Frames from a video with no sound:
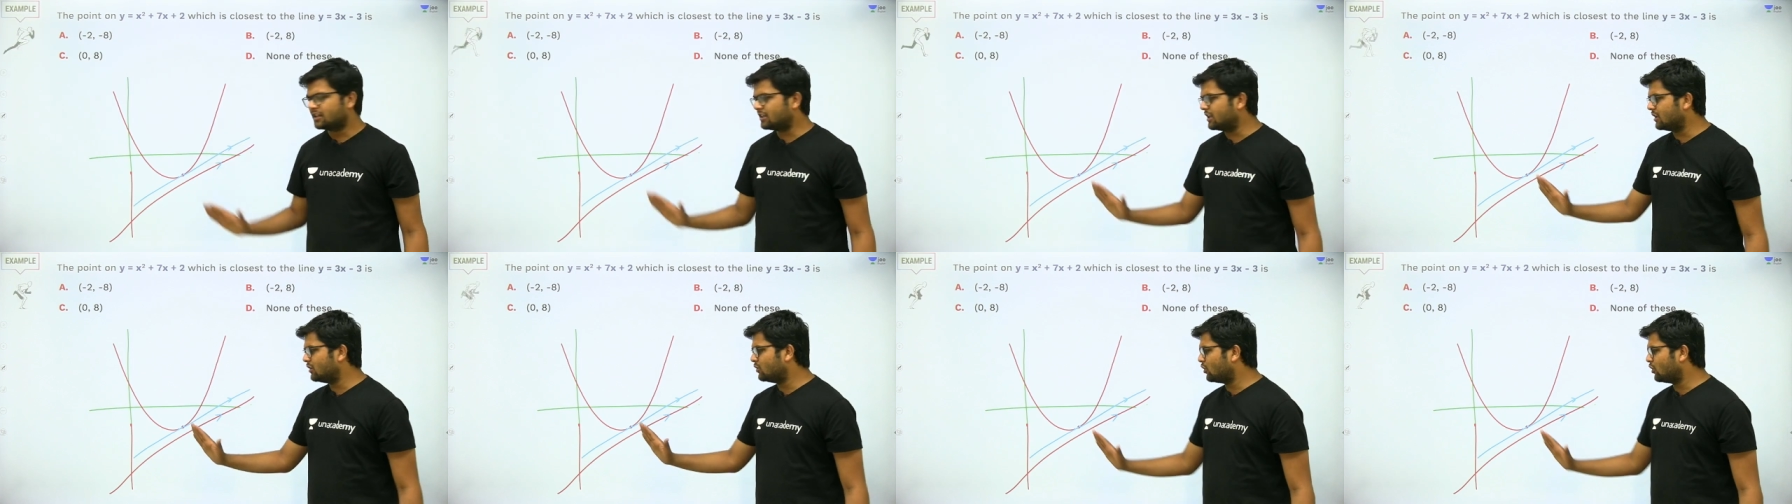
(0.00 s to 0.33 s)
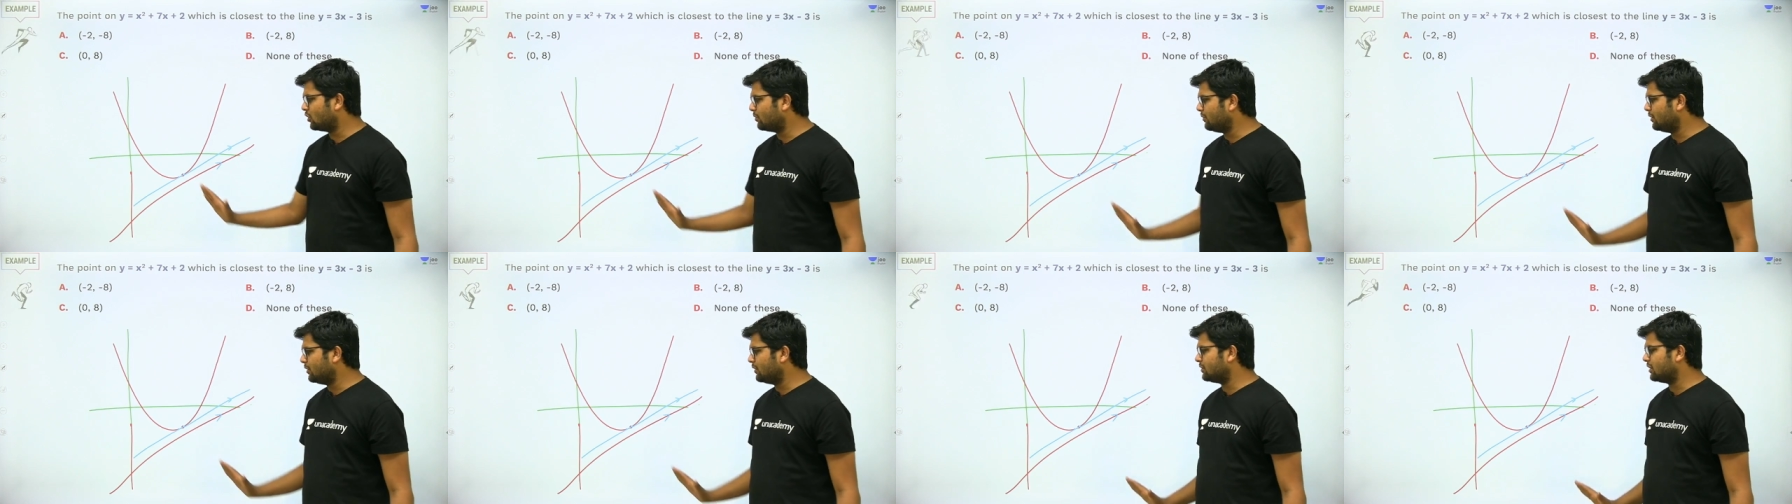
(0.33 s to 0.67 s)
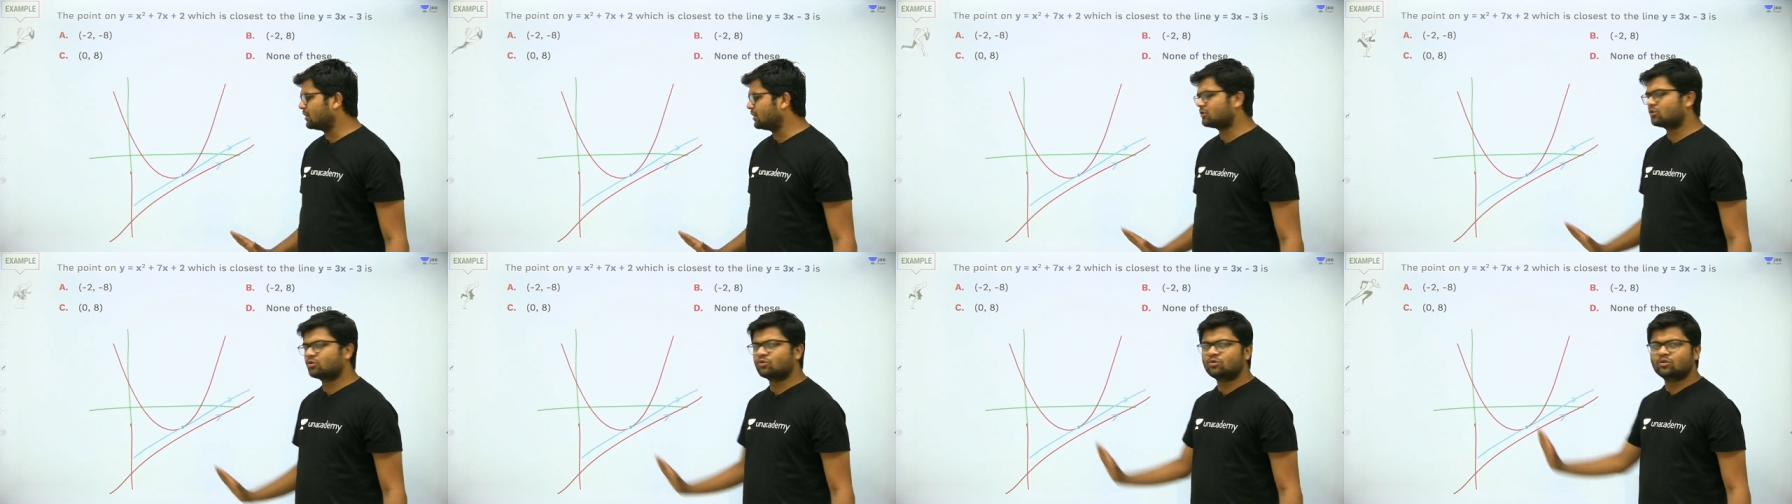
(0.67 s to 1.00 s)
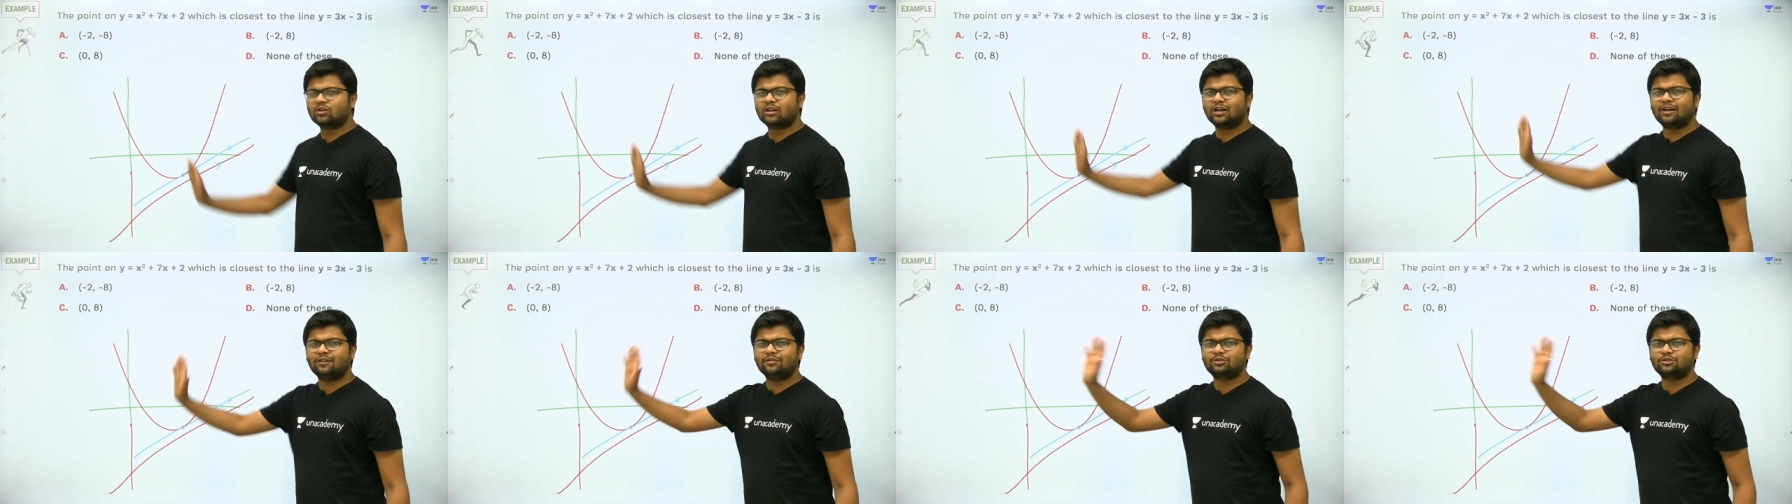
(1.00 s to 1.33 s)
The normal of the
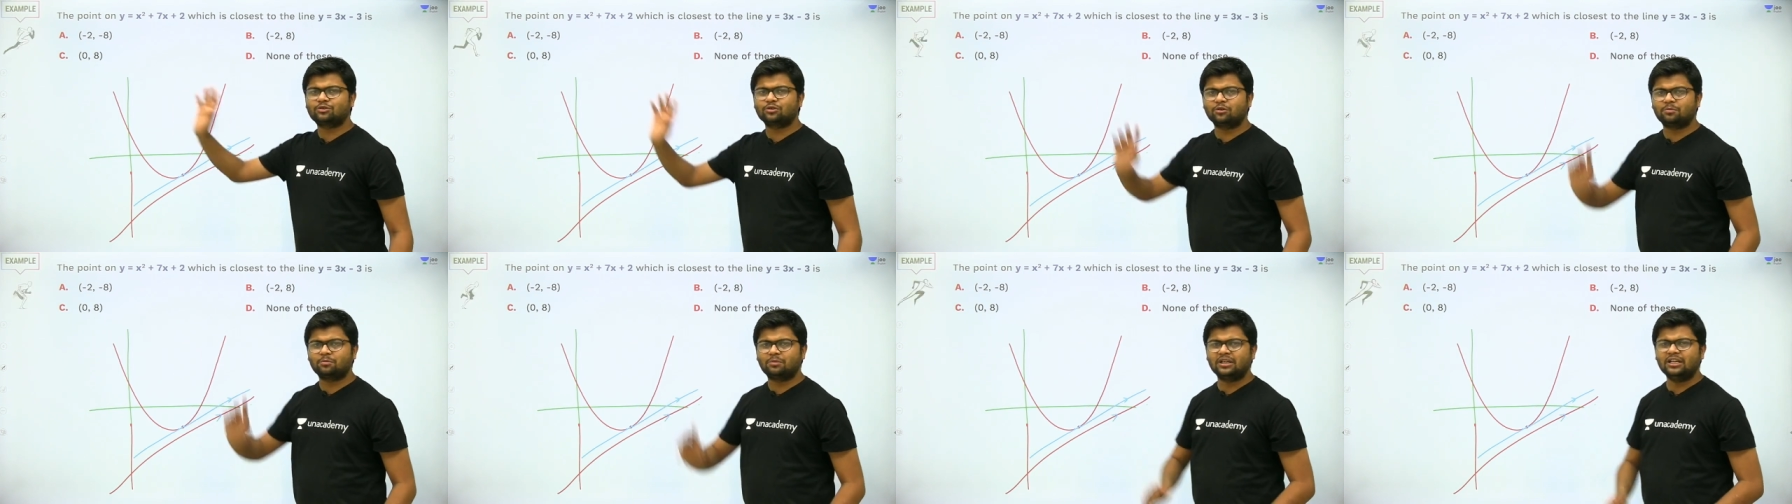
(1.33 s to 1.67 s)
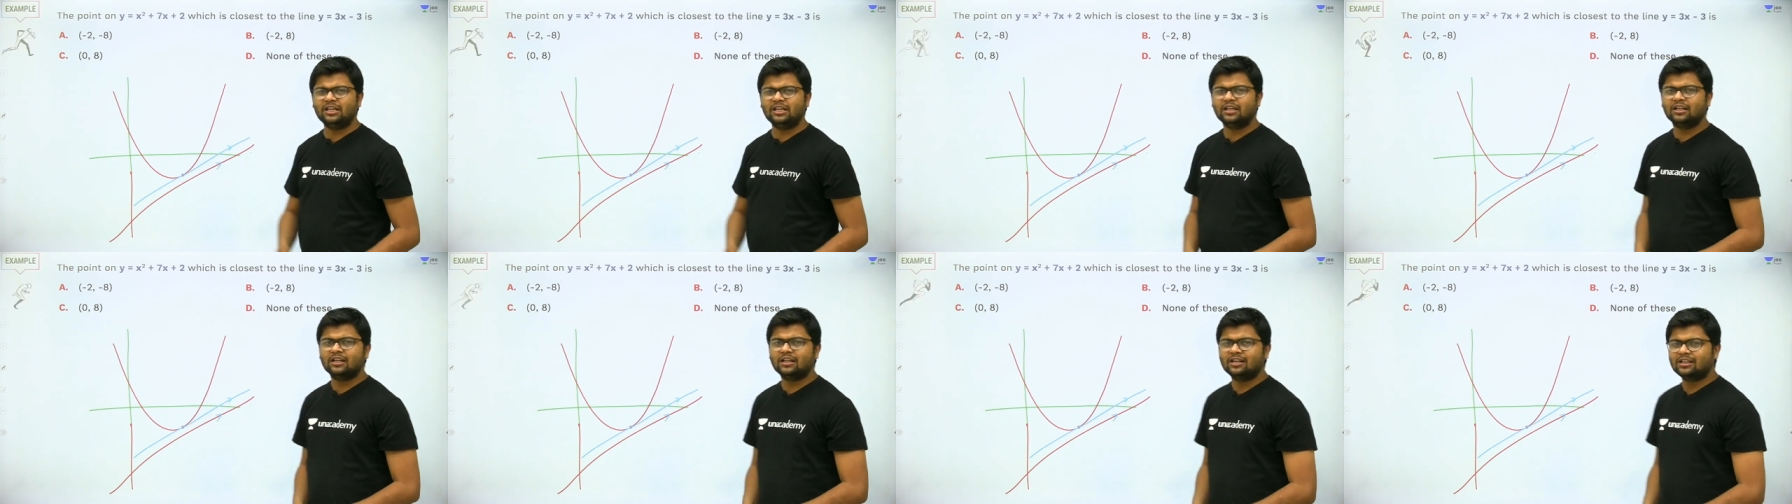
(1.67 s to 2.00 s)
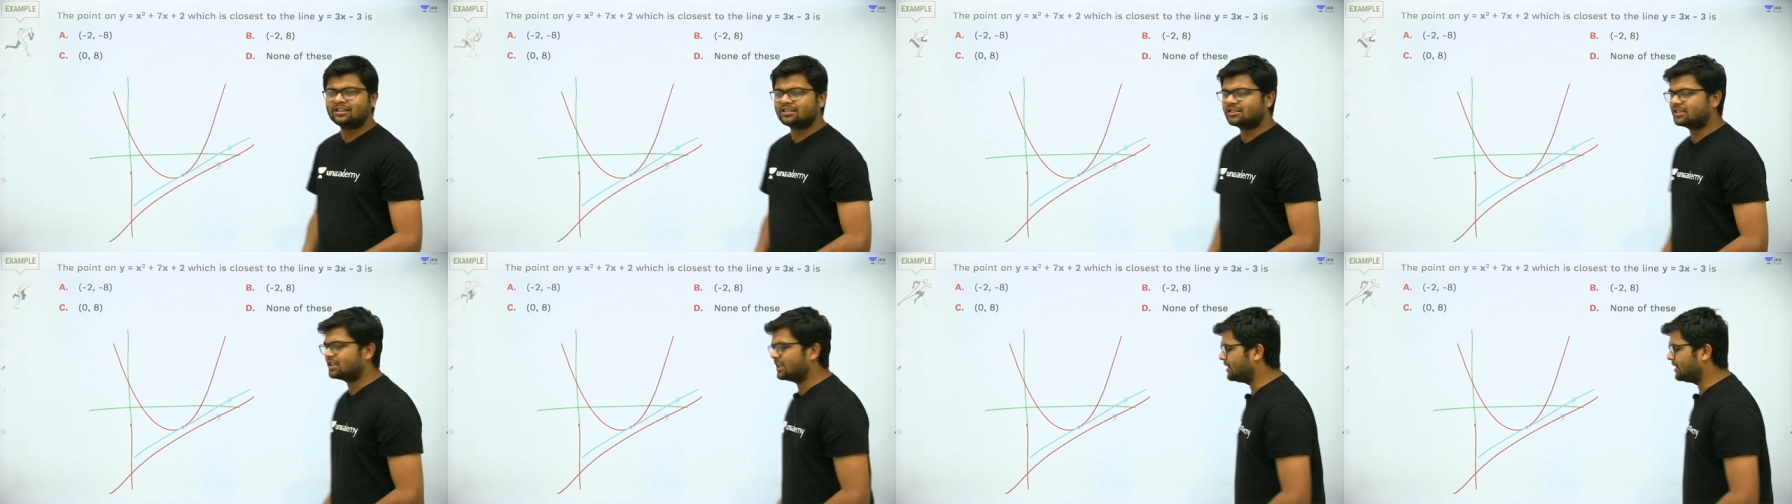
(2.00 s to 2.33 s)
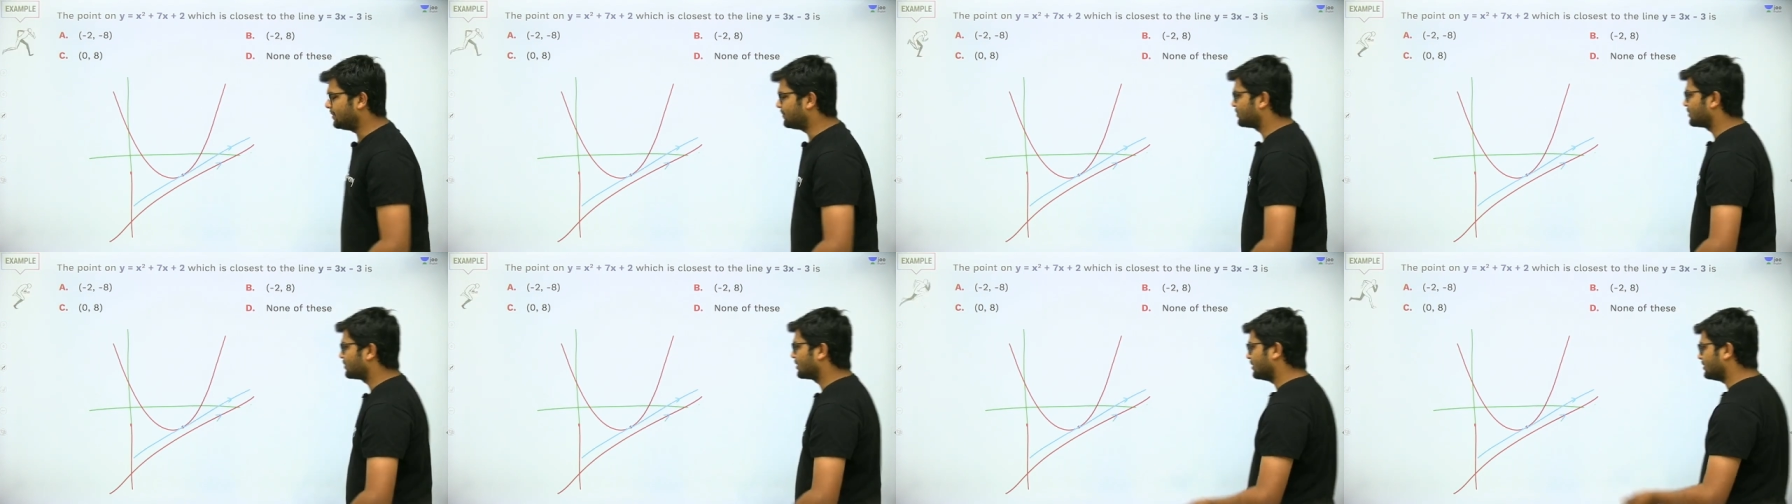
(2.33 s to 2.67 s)
two curves should be
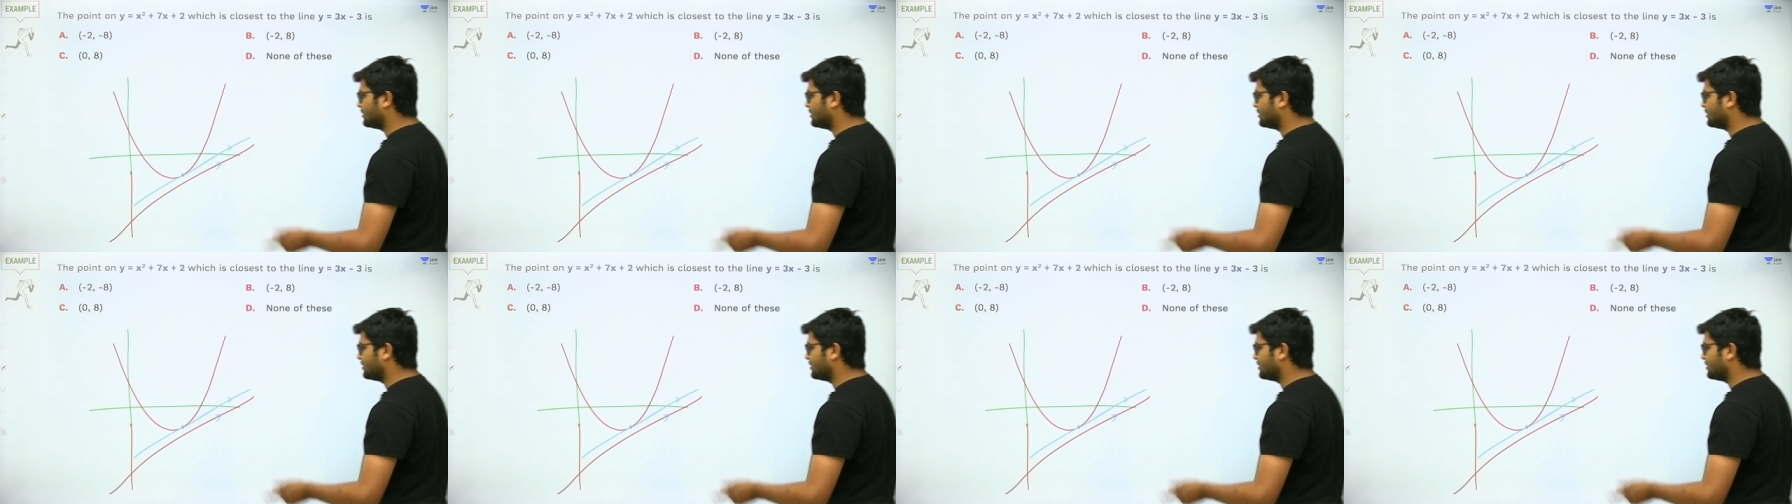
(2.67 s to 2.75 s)
same.